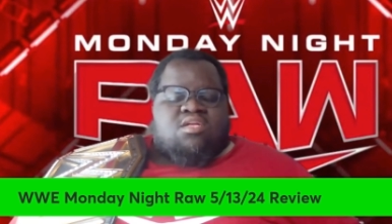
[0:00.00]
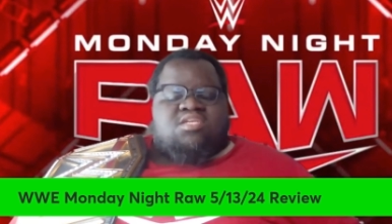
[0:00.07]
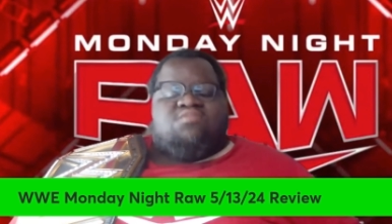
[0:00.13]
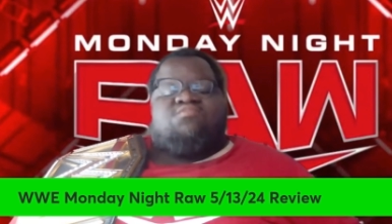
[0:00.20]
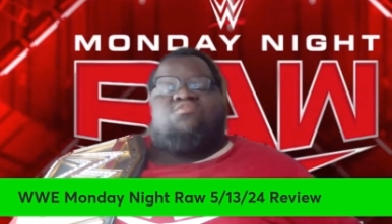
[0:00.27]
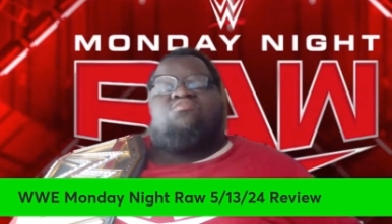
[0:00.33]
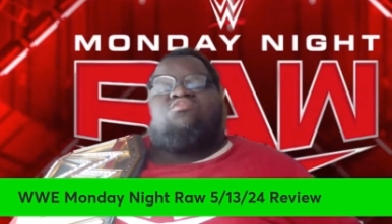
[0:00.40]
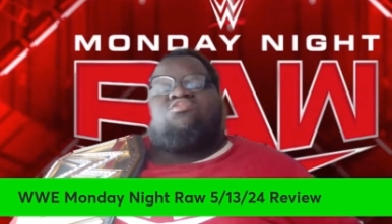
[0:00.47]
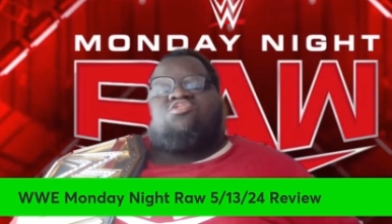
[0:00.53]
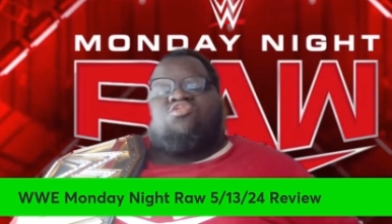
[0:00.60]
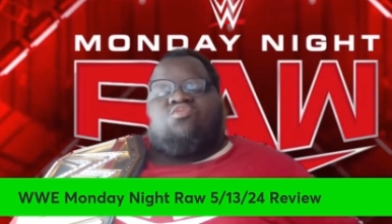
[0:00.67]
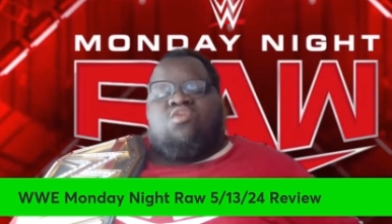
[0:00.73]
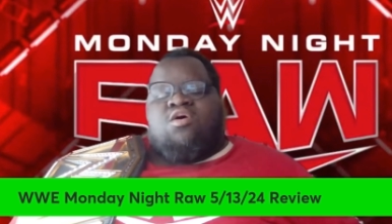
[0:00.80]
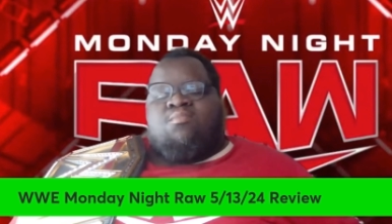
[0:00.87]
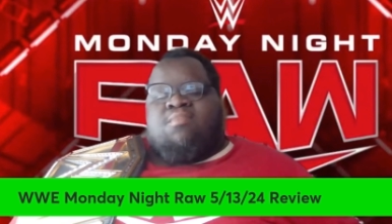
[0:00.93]
If you
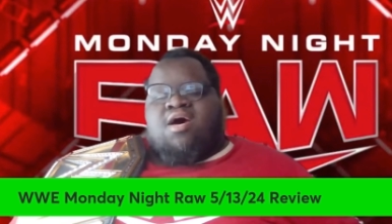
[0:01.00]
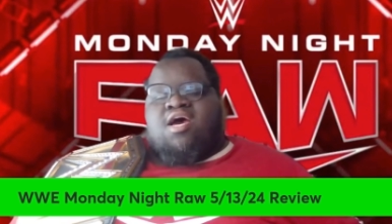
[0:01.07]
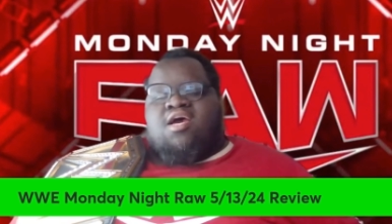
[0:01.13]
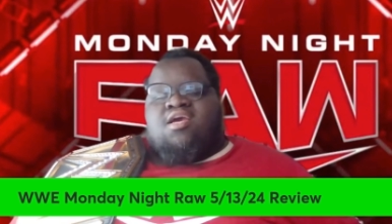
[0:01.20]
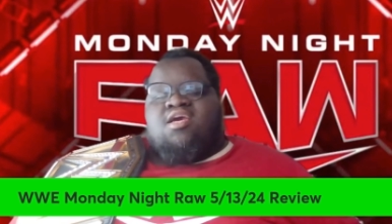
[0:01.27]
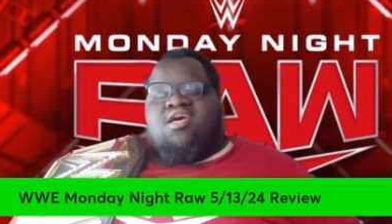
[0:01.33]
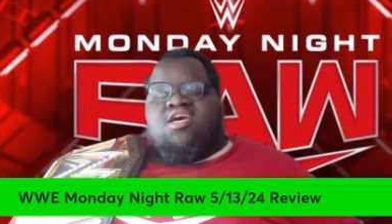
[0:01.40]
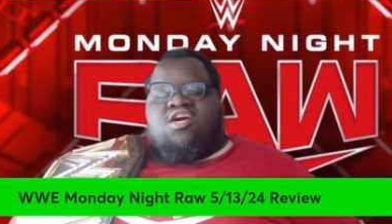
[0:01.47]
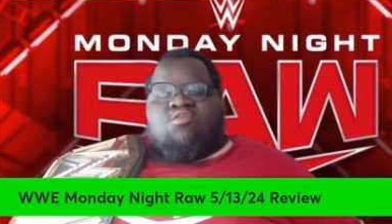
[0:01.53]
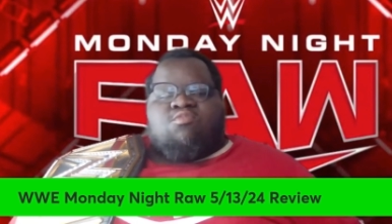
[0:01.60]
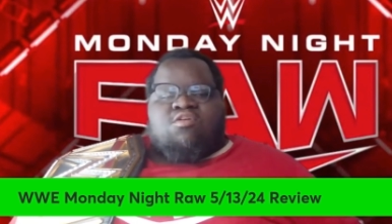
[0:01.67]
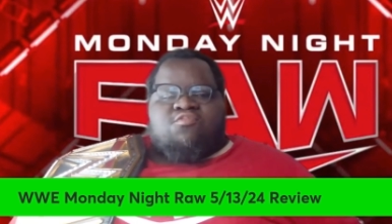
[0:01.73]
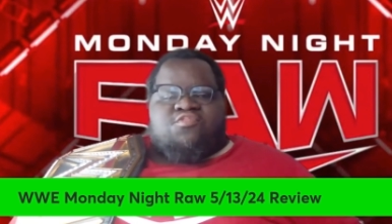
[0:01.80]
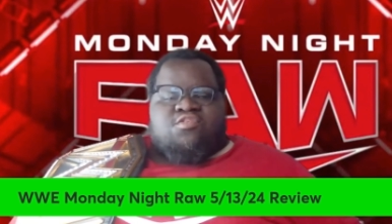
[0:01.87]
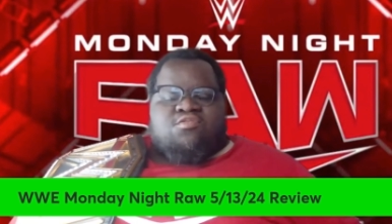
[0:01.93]
enjoy my
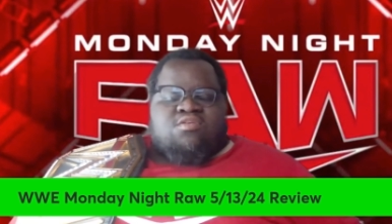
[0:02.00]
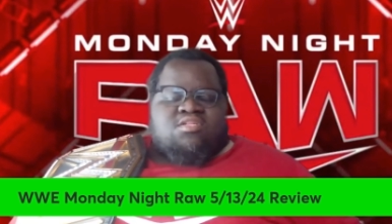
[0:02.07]
review